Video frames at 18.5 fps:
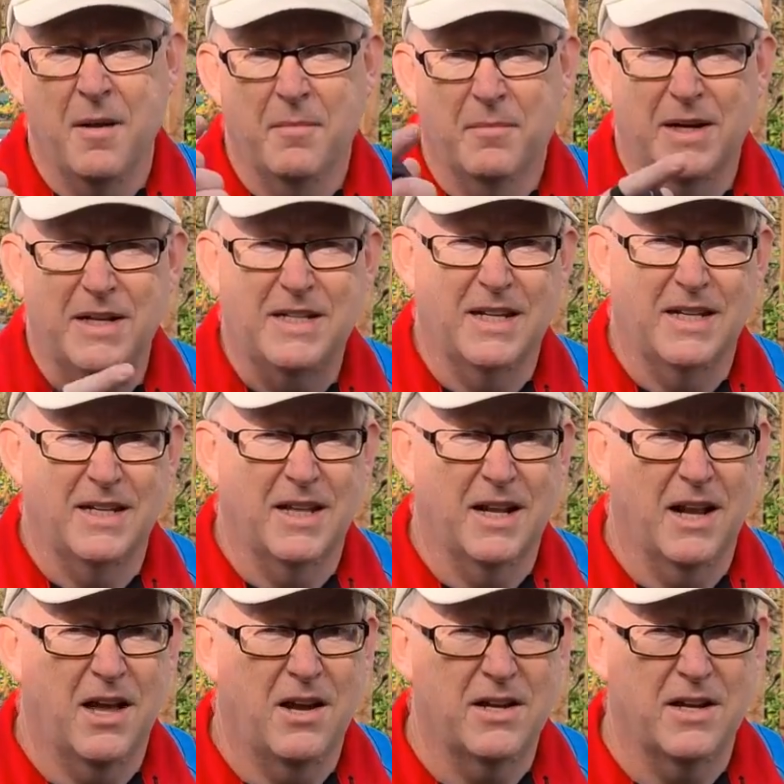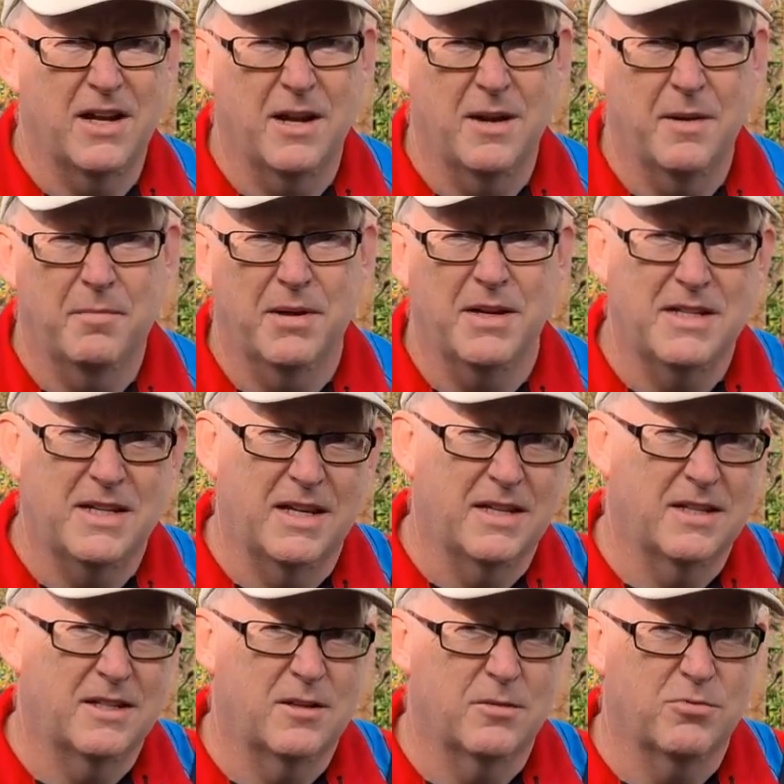Please hit the like, please
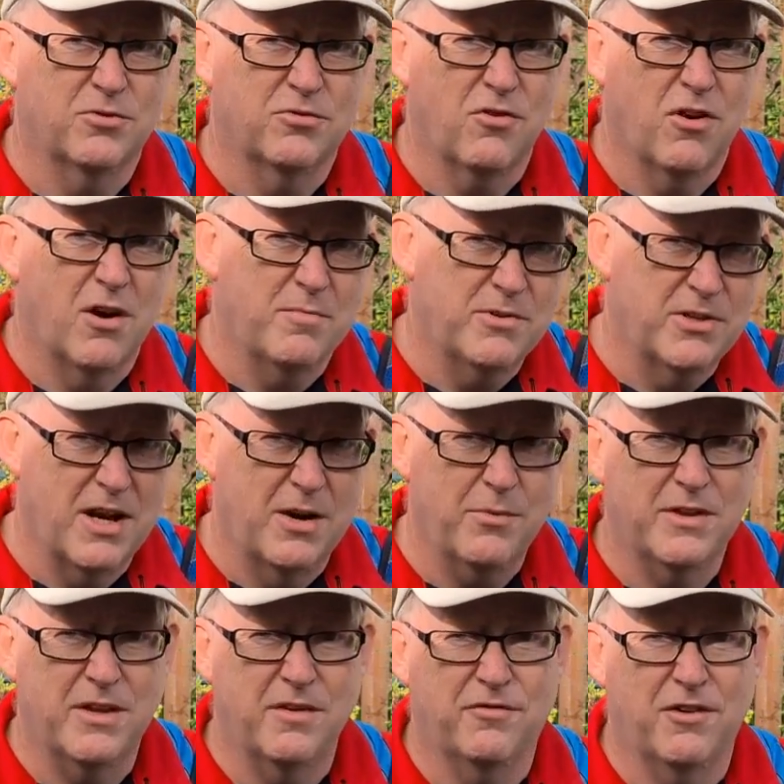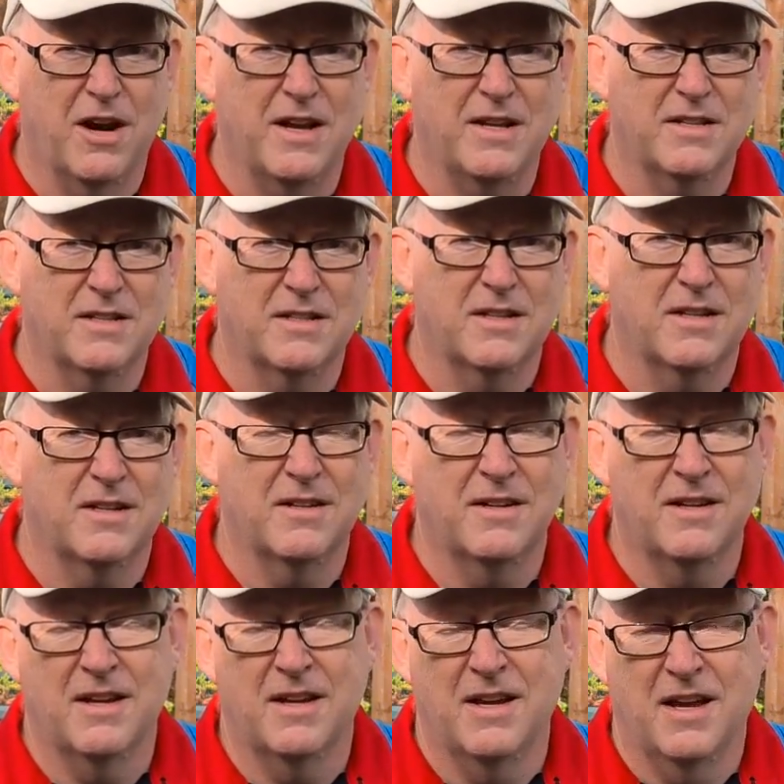hit the subscribe, share with your friends,
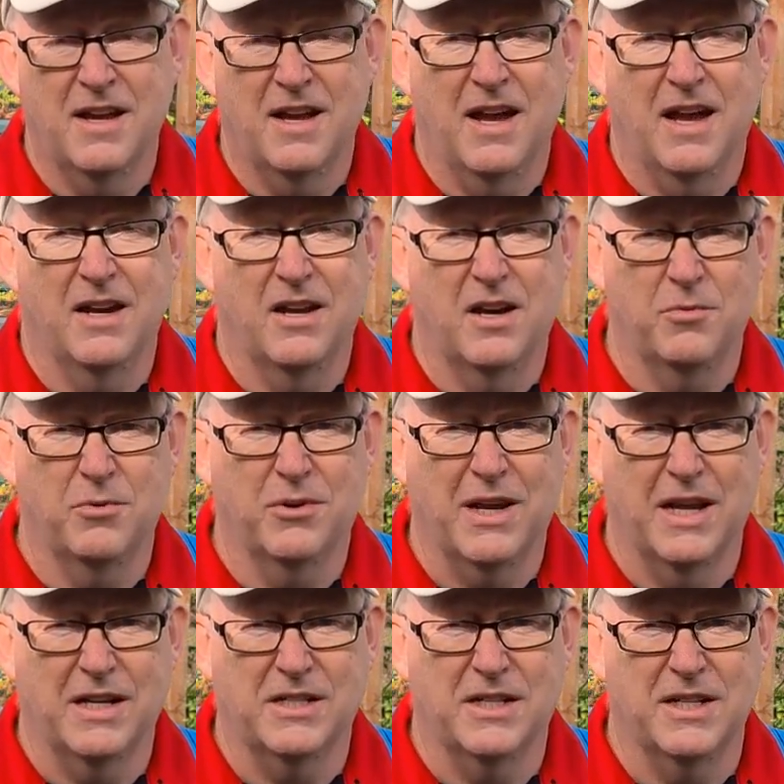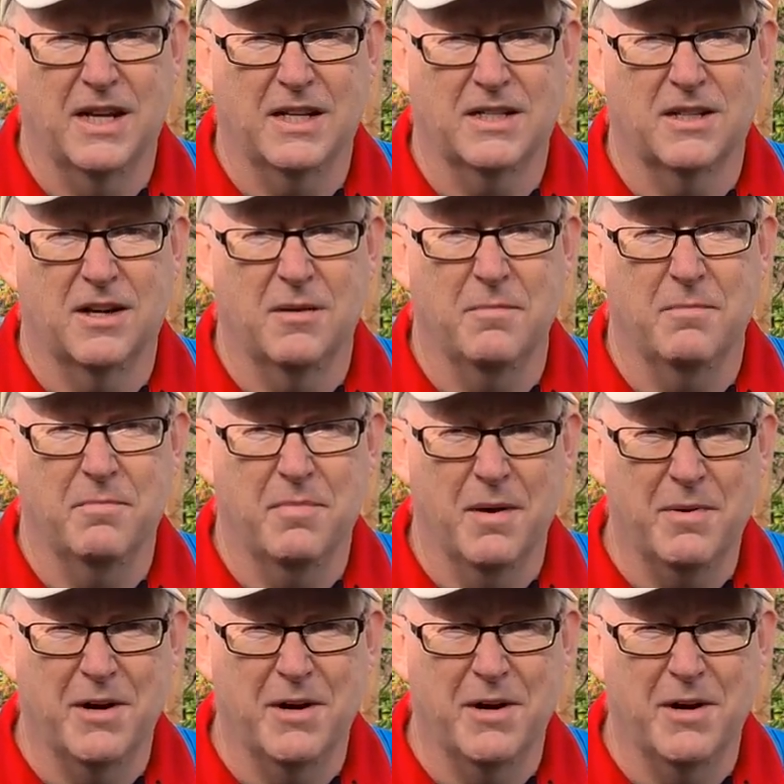and I will catch you next time. Bye